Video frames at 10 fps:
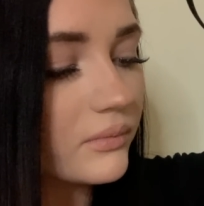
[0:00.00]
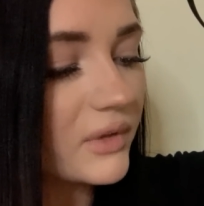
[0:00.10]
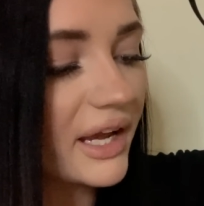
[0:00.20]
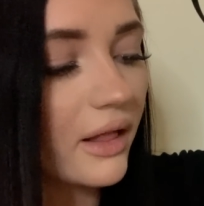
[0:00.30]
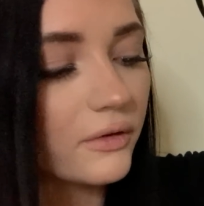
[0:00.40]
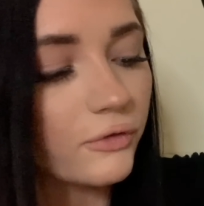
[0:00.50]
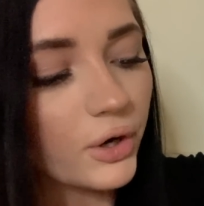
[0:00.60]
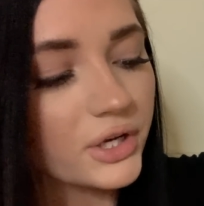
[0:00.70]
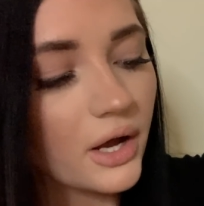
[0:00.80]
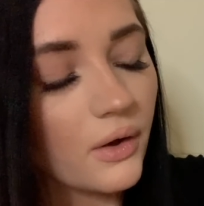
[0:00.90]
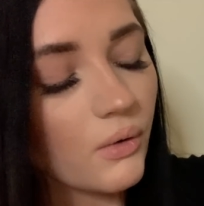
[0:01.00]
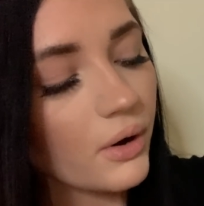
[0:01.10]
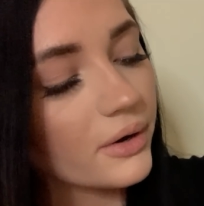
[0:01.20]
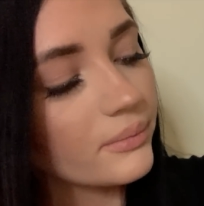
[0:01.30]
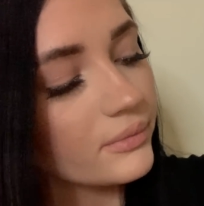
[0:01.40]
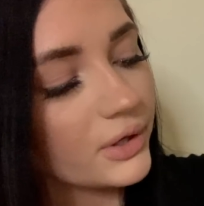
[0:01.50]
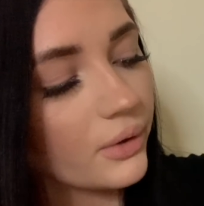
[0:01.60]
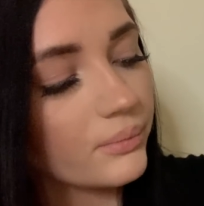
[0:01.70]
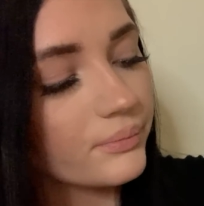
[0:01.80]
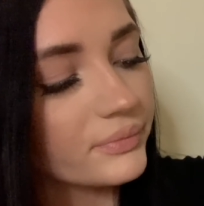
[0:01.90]
California, or you know,
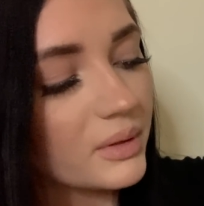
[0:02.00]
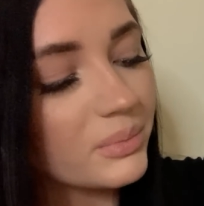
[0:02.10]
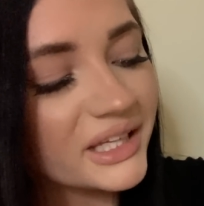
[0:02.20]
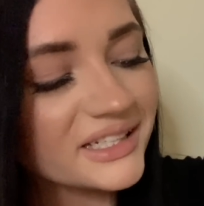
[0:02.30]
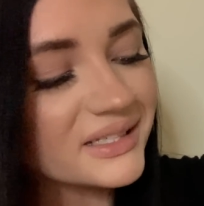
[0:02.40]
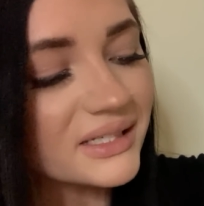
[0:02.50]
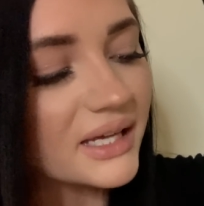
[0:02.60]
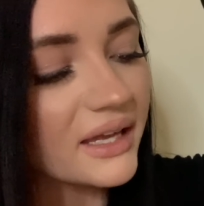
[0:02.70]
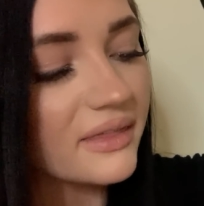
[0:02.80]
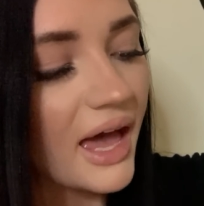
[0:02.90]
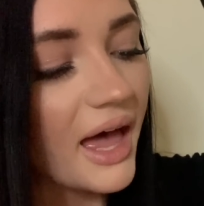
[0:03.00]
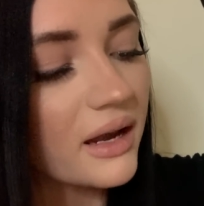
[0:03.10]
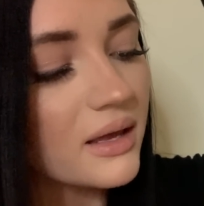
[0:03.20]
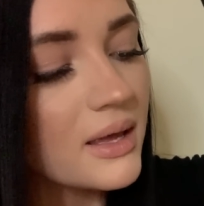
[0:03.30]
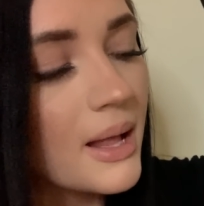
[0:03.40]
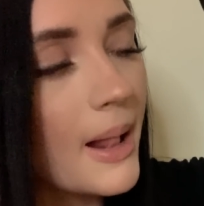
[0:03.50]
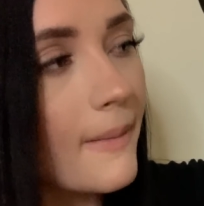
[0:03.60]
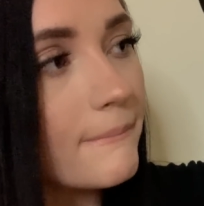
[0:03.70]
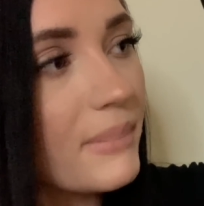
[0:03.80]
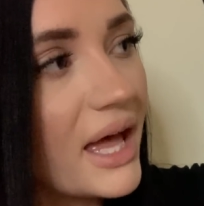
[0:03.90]
places like that,
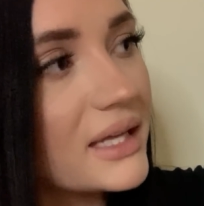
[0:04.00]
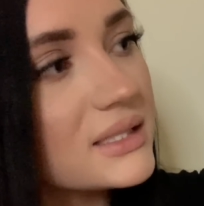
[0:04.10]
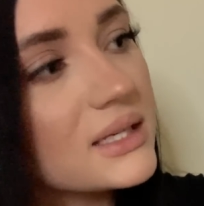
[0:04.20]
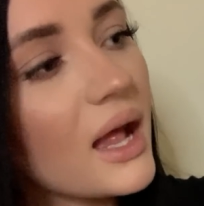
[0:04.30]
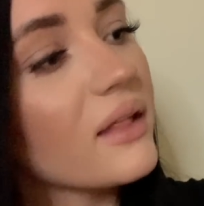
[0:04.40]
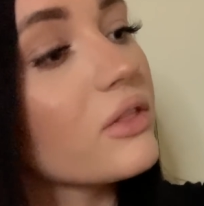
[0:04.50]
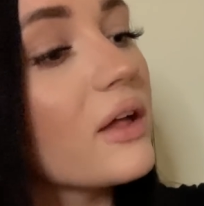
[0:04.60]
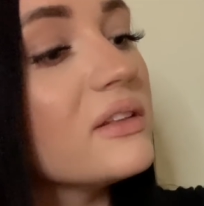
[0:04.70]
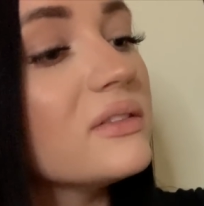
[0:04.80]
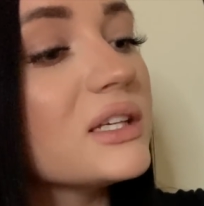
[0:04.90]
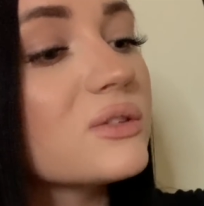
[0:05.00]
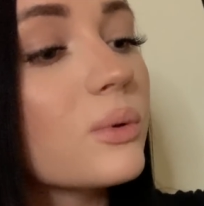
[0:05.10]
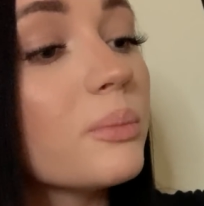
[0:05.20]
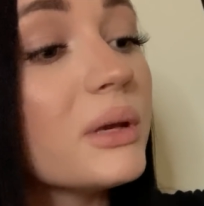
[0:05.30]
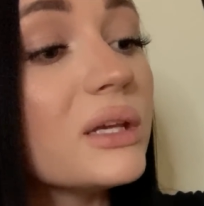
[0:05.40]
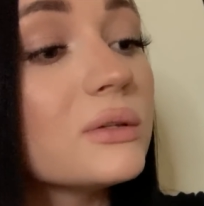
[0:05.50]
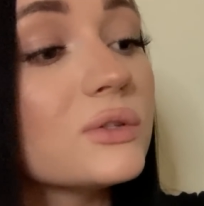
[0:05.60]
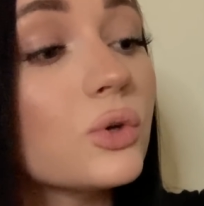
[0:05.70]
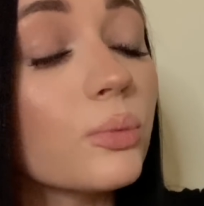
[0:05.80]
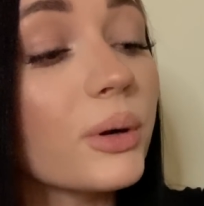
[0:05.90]
but I thought that this would be
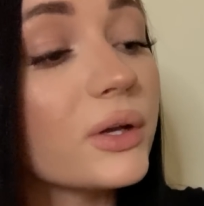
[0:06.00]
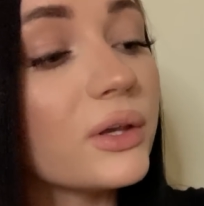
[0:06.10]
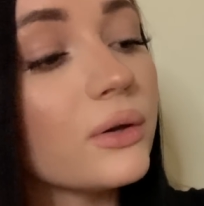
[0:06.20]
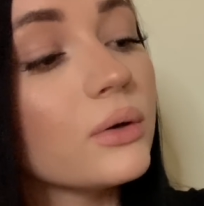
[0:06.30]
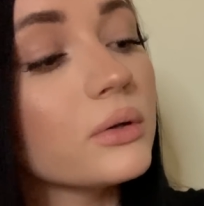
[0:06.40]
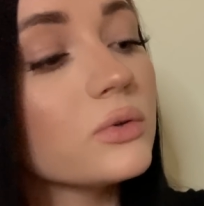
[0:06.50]
super cute